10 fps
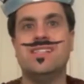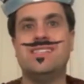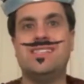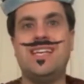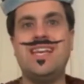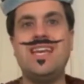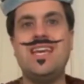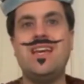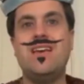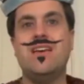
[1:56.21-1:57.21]

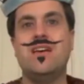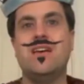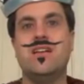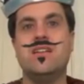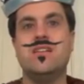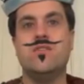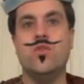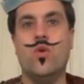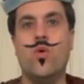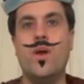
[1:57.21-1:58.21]
C,
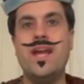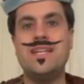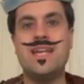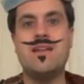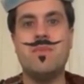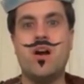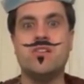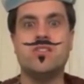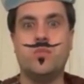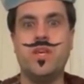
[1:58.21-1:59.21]
Norway,
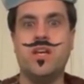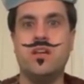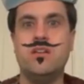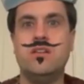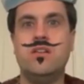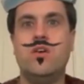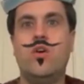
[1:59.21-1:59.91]
Denmark, Sweden?